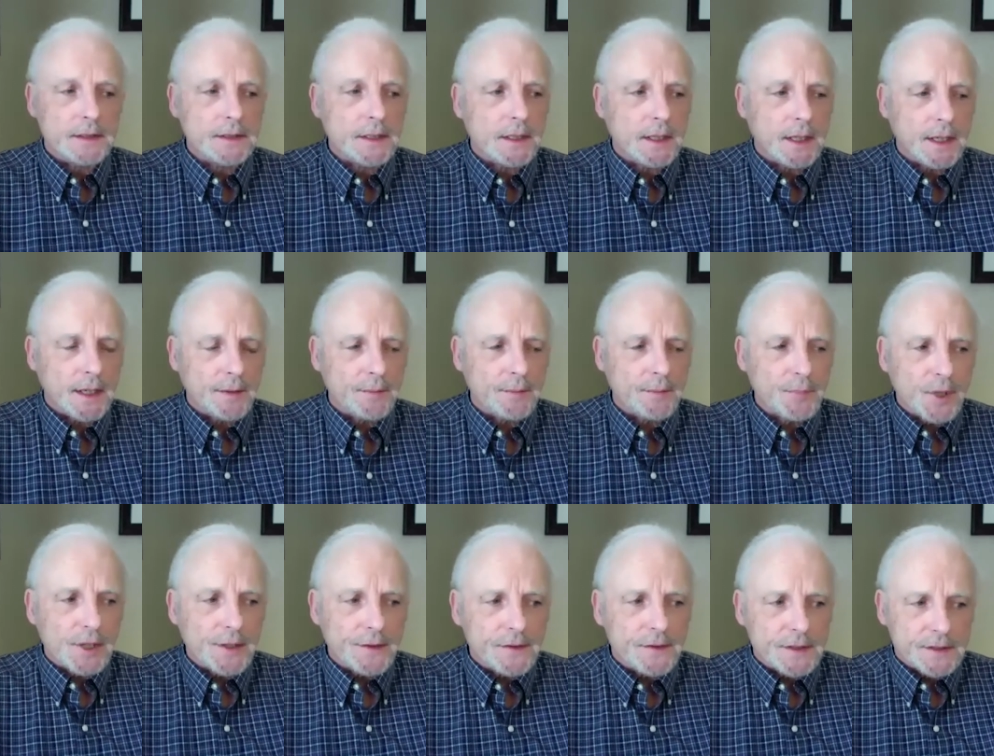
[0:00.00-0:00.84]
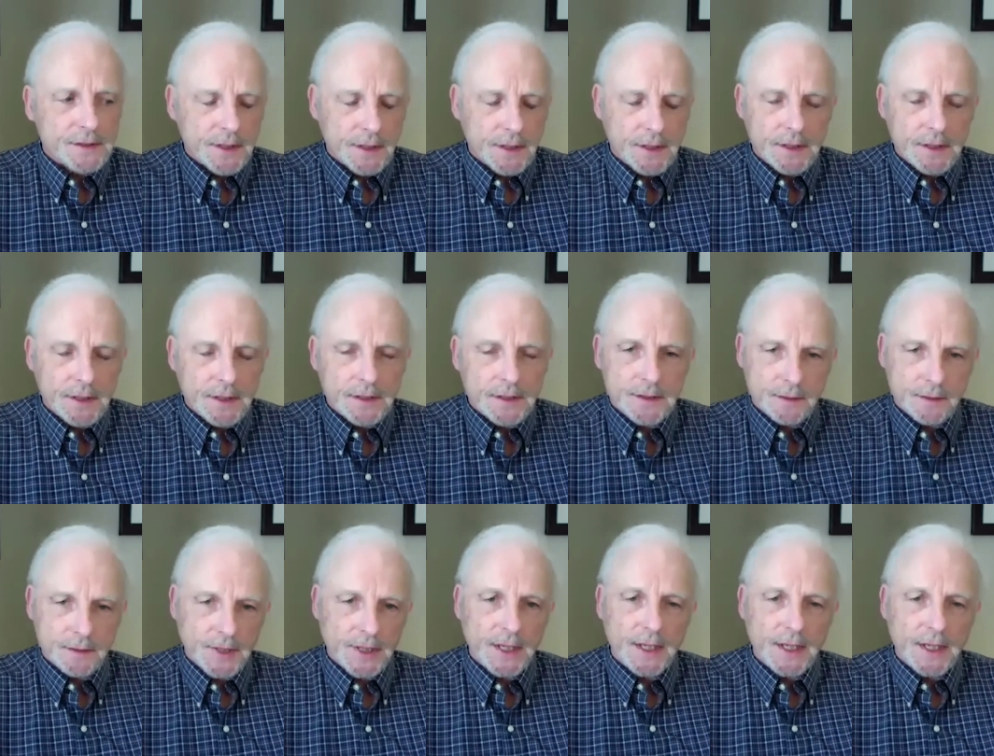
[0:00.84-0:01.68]
I believe that cities can
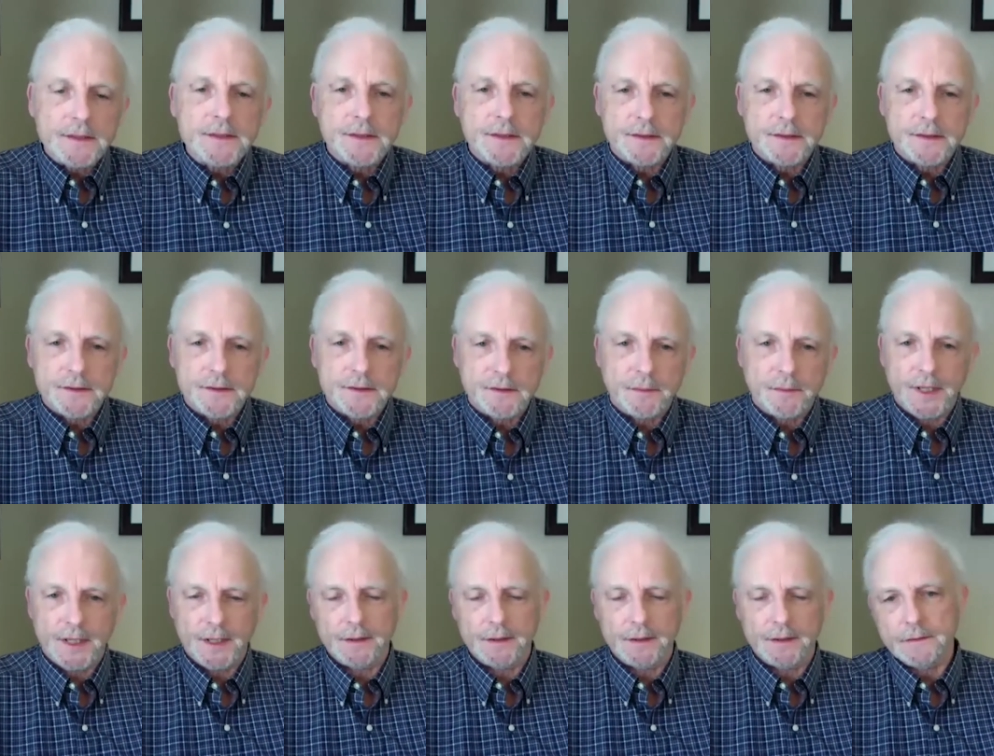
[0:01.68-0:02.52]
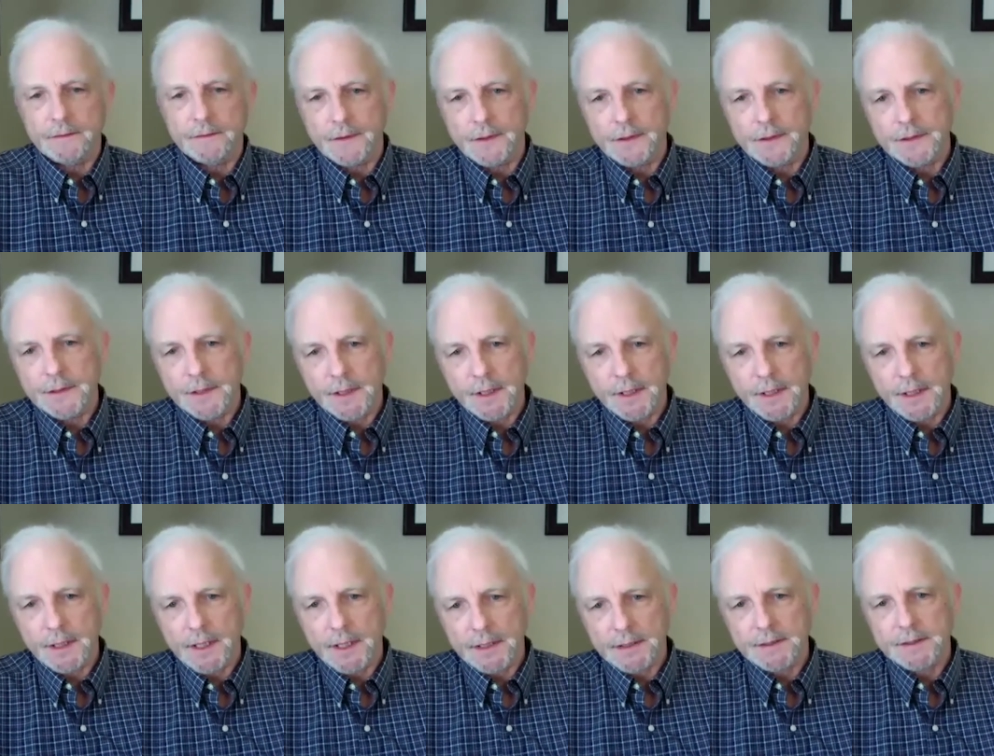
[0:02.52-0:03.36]
be engines of biodiversity,
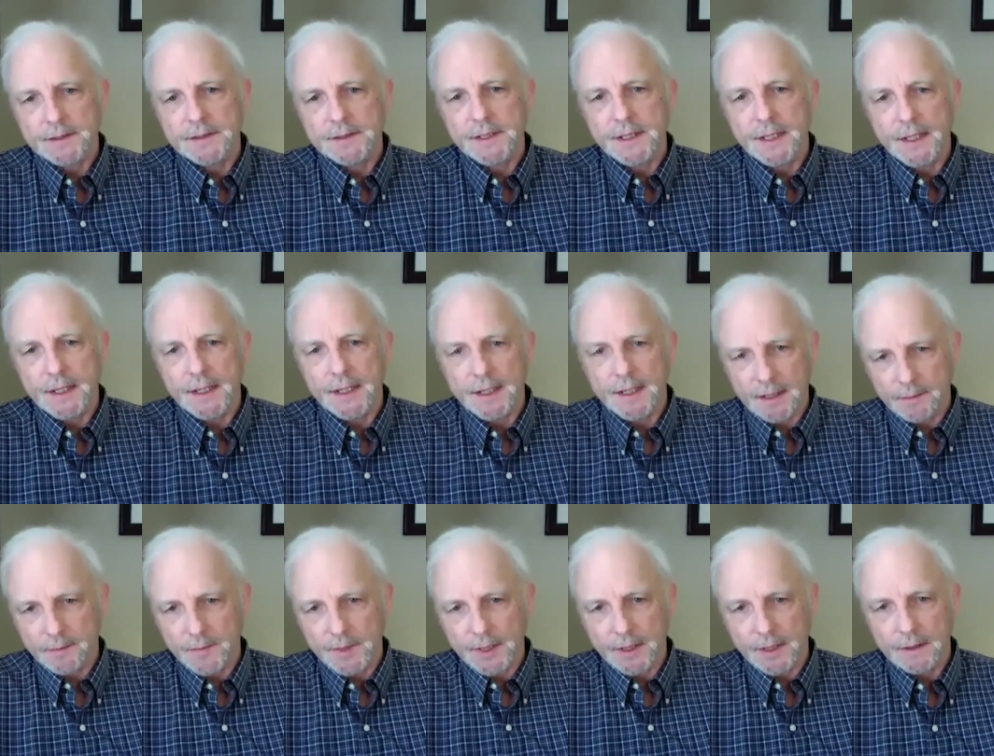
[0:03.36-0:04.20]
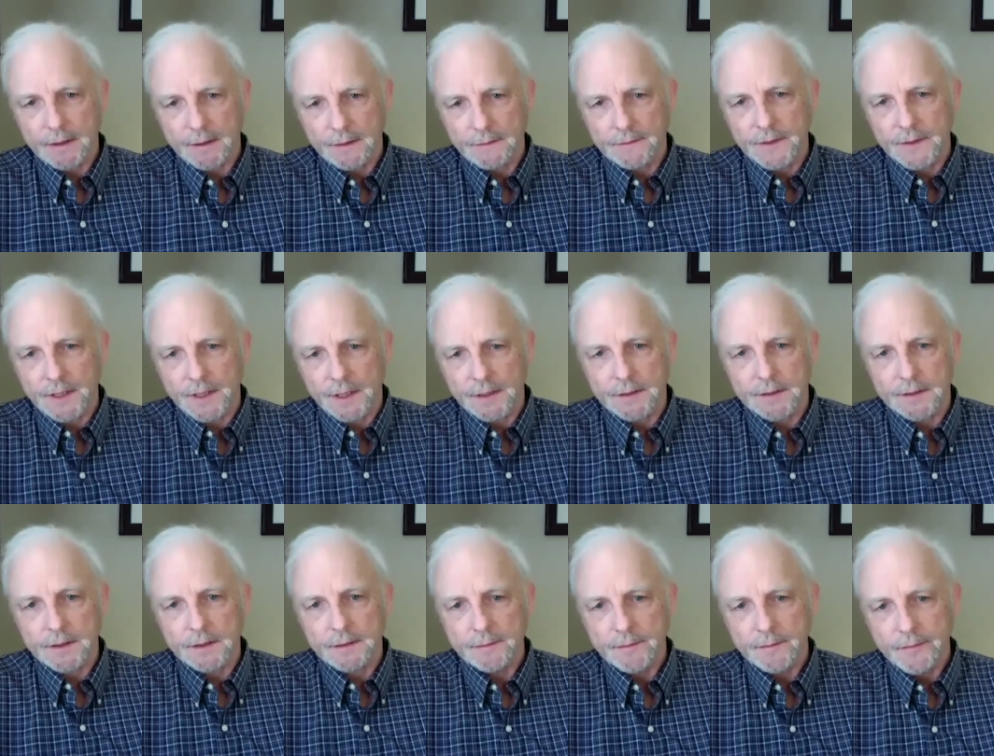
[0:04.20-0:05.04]
not just the enemy of
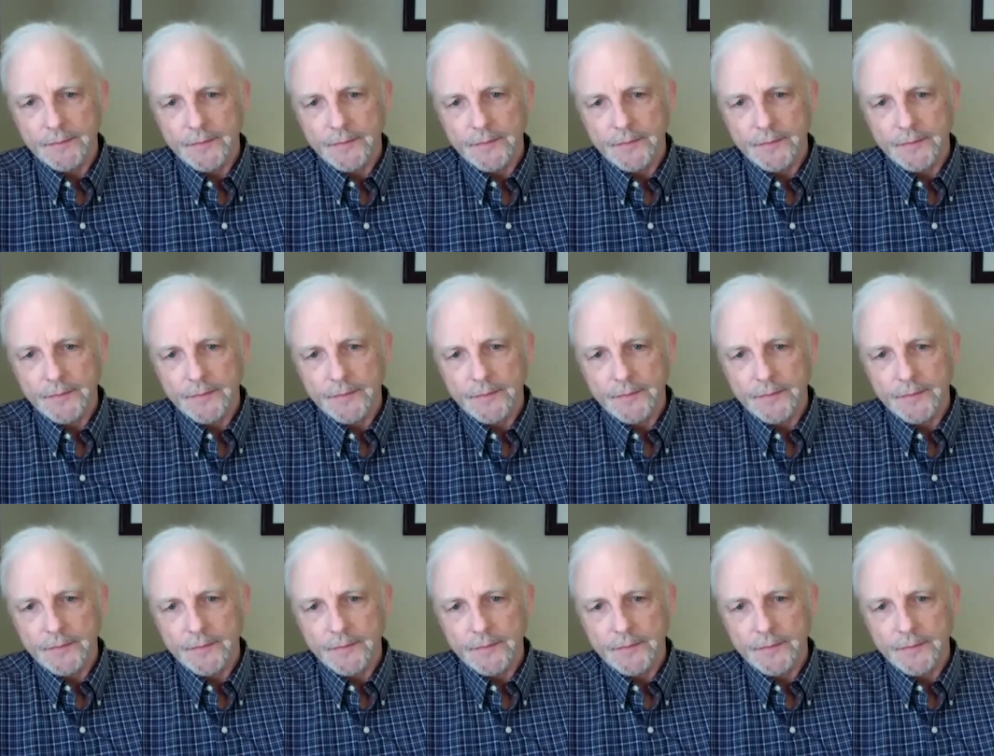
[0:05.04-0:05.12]
nature.